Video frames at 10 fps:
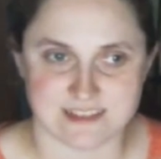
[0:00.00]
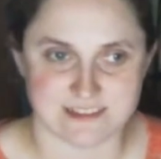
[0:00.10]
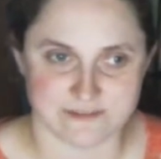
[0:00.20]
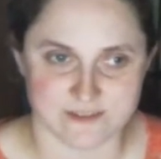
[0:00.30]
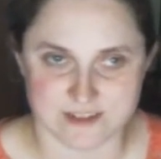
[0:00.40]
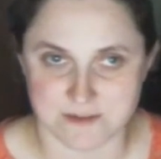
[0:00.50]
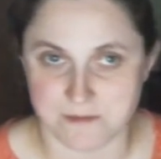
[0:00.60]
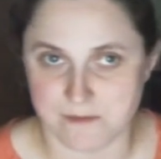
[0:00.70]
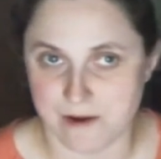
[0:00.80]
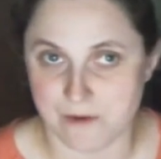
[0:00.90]
the first
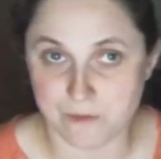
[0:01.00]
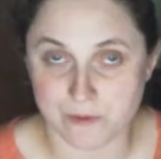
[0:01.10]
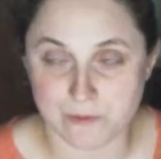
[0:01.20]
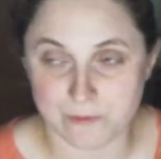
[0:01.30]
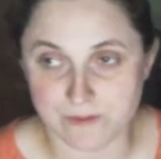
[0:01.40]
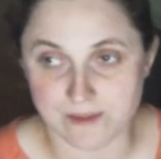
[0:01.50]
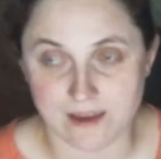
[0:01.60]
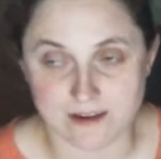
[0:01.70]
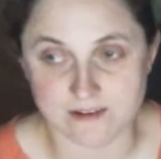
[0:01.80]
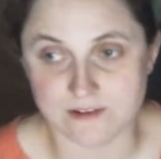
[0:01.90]
MMO I really
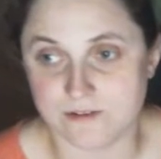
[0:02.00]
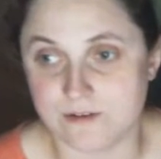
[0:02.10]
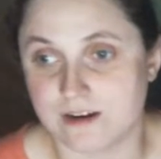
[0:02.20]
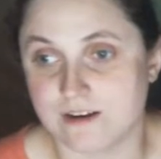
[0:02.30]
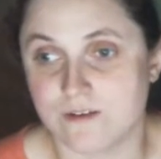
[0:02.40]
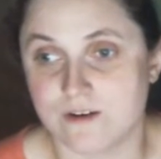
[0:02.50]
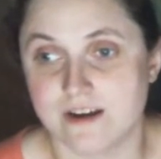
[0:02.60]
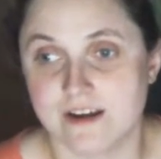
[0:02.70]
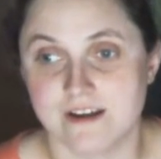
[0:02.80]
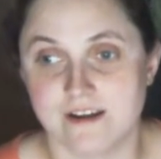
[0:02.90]
got into hardcore,
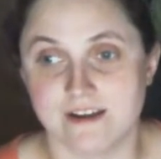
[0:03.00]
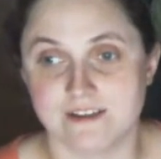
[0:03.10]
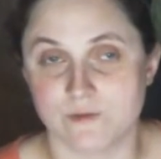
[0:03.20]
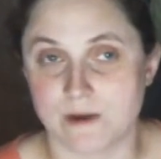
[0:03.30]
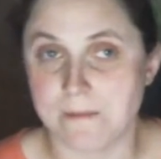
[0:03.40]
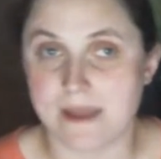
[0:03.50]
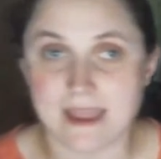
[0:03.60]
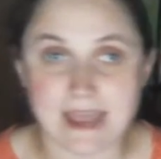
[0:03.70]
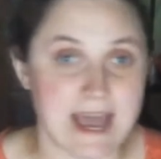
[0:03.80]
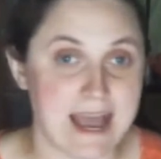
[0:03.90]
and it's where I met
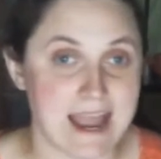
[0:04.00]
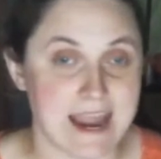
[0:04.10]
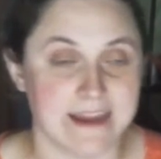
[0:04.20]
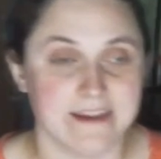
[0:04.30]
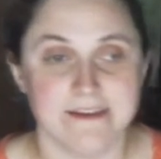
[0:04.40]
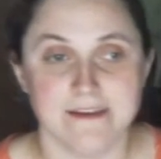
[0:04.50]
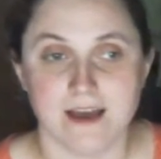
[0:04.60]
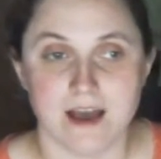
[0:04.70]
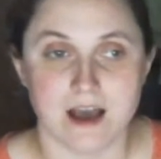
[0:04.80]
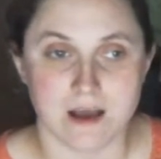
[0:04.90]
Kai.
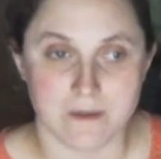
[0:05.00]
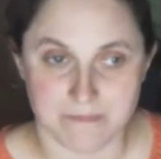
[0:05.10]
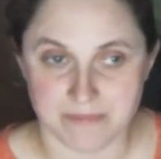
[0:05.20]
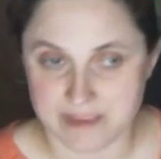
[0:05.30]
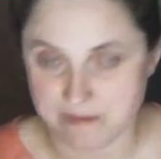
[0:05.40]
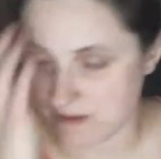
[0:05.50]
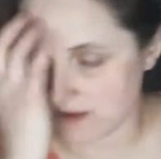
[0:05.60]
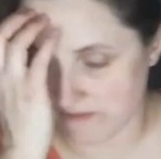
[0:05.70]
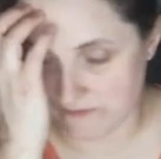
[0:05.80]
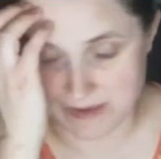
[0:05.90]
And
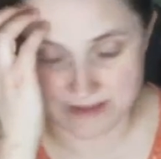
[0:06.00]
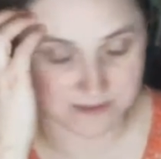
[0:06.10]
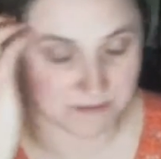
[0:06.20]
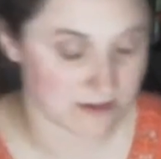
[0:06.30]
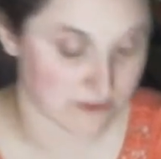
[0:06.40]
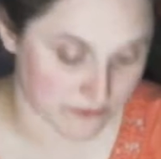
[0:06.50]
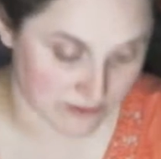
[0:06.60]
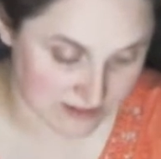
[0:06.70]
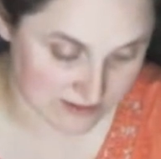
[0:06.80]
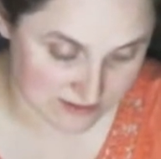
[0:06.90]
I've met some other
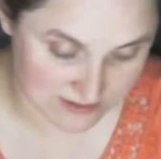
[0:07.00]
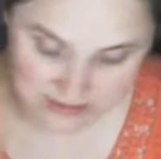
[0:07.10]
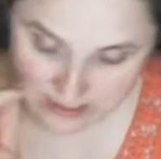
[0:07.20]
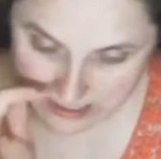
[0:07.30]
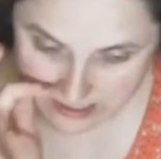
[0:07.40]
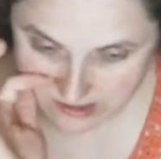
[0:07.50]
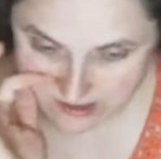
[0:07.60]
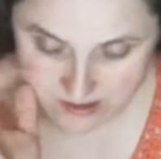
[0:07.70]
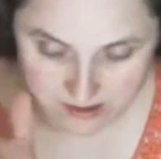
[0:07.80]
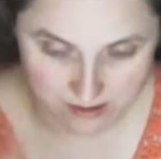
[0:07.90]
friends
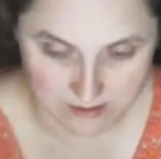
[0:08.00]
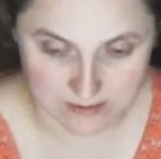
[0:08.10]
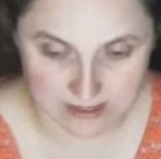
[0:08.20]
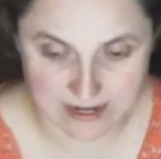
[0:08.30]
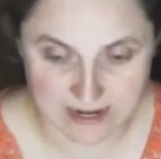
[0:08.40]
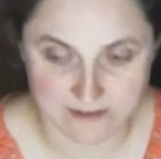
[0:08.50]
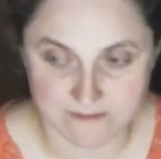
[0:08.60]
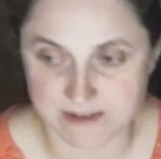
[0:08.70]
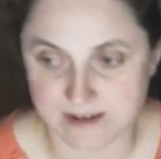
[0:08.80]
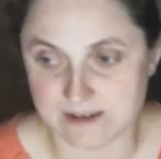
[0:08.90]
that I have
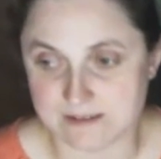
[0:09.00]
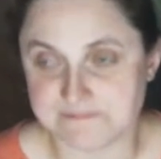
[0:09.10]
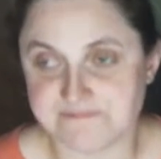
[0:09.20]
there.